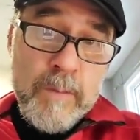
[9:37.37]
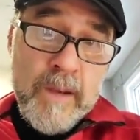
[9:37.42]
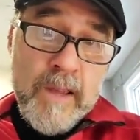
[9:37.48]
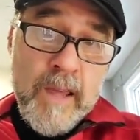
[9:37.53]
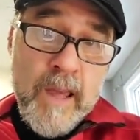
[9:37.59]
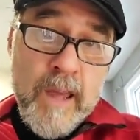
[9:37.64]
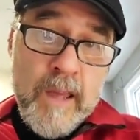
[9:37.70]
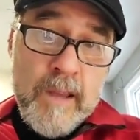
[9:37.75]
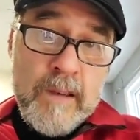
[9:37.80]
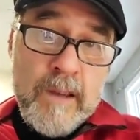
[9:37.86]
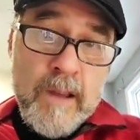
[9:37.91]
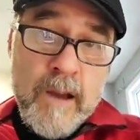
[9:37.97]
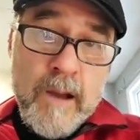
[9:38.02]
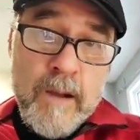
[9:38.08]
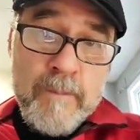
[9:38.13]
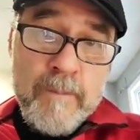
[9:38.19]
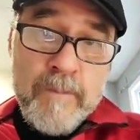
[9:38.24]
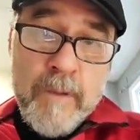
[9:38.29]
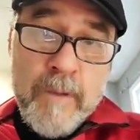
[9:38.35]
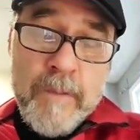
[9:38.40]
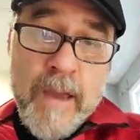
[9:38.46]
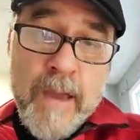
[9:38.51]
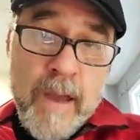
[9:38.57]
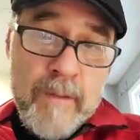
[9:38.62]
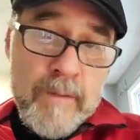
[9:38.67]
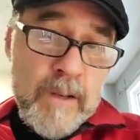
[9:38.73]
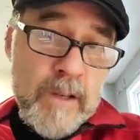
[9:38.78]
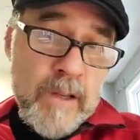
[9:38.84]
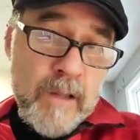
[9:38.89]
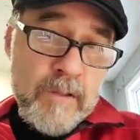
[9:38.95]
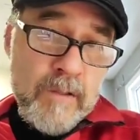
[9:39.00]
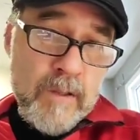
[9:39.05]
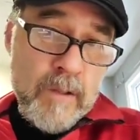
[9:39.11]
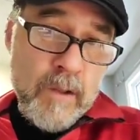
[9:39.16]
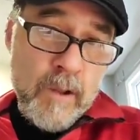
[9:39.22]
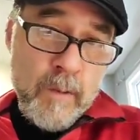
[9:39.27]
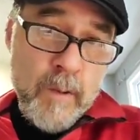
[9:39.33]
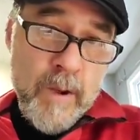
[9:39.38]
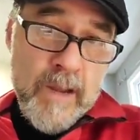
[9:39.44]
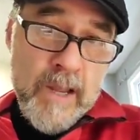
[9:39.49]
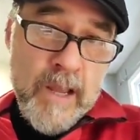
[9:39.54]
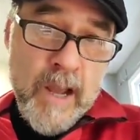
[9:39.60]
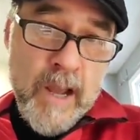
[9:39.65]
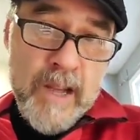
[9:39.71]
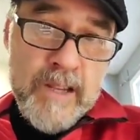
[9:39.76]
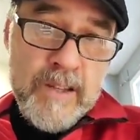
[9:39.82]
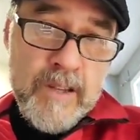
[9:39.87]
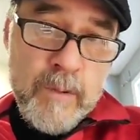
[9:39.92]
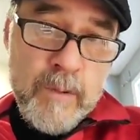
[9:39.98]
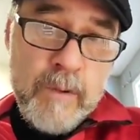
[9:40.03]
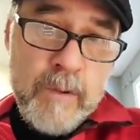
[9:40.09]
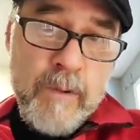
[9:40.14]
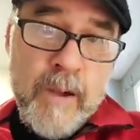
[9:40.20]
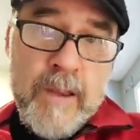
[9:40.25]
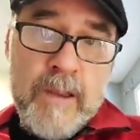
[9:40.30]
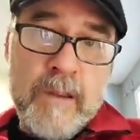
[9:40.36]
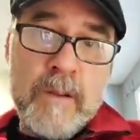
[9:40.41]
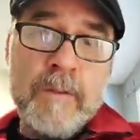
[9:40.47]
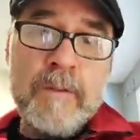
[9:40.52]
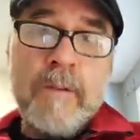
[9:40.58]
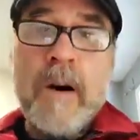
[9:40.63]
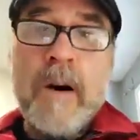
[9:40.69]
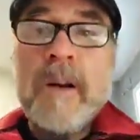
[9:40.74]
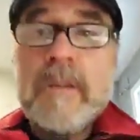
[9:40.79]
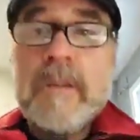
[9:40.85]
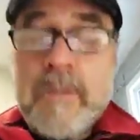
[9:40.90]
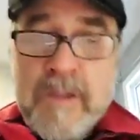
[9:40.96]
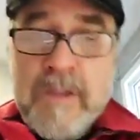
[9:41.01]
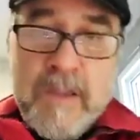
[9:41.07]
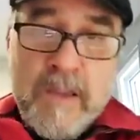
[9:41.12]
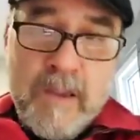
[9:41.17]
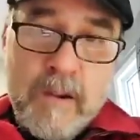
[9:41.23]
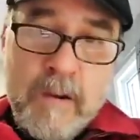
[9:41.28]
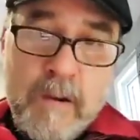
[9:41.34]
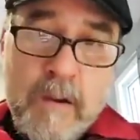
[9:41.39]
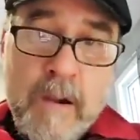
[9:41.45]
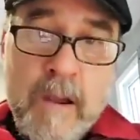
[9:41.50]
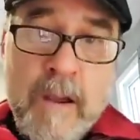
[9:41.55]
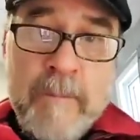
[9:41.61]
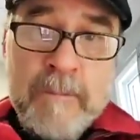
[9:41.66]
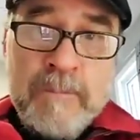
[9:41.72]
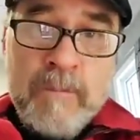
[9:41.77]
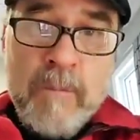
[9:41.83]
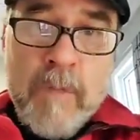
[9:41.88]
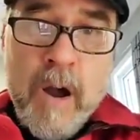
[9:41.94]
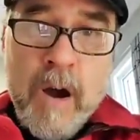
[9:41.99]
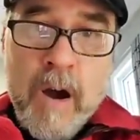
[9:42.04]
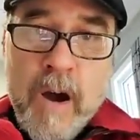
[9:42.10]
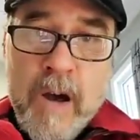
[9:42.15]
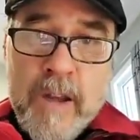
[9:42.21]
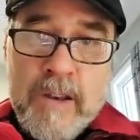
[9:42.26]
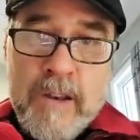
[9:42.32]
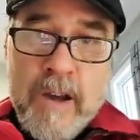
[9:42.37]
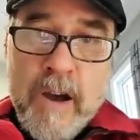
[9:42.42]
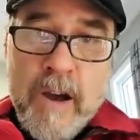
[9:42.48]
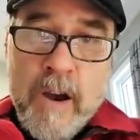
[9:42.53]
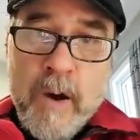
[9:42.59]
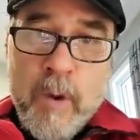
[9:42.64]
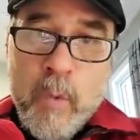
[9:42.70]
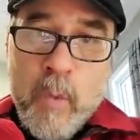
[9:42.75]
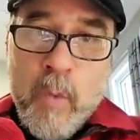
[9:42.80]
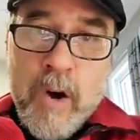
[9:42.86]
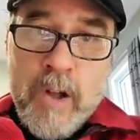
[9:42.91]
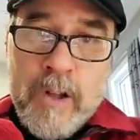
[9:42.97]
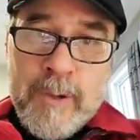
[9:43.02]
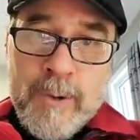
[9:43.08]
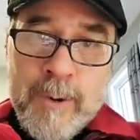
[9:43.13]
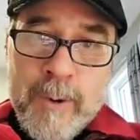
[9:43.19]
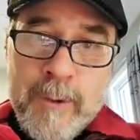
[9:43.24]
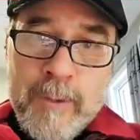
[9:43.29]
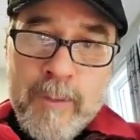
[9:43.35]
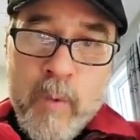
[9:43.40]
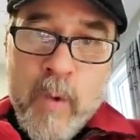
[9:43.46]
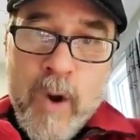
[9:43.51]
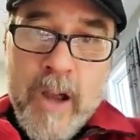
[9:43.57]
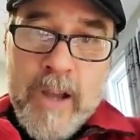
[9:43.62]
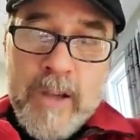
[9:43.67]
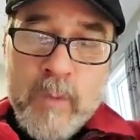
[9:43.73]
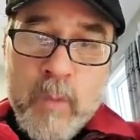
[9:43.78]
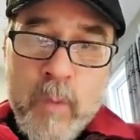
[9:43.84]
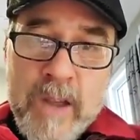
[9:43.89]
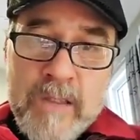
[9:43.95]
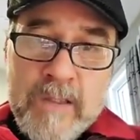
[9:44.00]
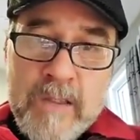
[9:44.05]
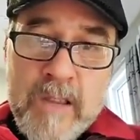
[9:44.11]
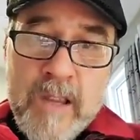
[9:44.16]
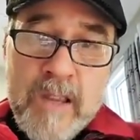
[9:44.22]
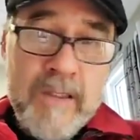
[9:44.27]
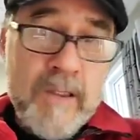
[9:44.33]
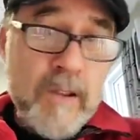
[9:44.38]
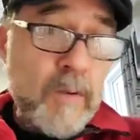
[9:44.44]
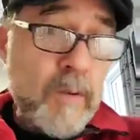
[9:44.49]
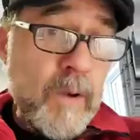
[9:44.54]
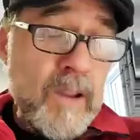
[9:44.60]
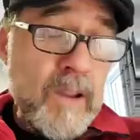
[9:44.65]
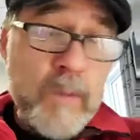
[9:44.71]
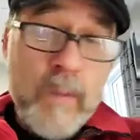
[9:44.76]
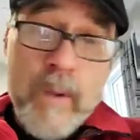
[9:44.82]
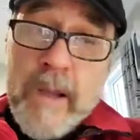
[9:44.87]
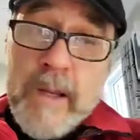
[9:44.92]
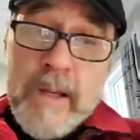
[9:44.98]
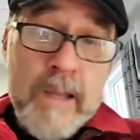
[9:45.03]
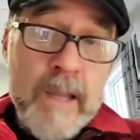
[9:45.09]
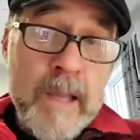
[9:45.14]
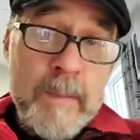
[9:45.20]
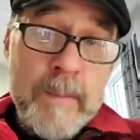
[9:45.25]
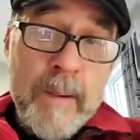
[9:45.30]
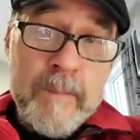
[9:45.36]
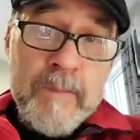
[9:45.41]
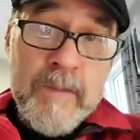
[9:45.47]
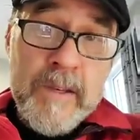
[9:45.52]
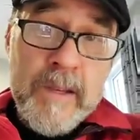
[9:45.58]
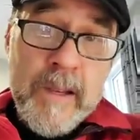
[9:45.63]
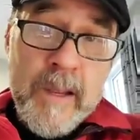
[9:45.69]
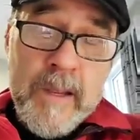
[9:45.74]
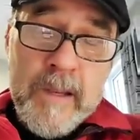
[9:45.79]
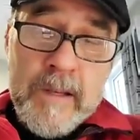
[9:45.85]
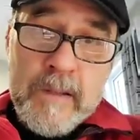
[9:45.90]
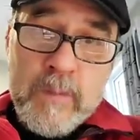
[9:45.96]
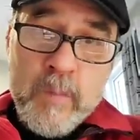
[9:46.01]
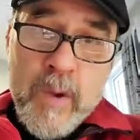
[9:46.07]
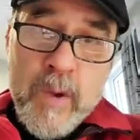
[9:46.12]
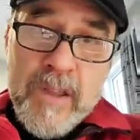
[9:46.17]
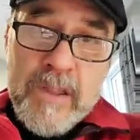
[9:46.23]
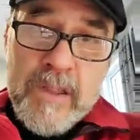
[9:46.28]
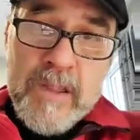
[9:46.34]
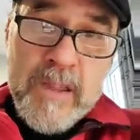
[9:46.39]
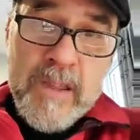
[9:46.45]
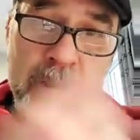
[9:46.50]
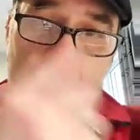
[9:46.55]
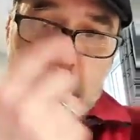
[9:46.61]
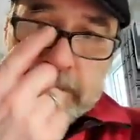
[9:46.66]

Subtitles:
And again, if you haven't done so already, I do invite you to follow us here on Waldorf Wine Wednesday. It's a great way to keep up to date with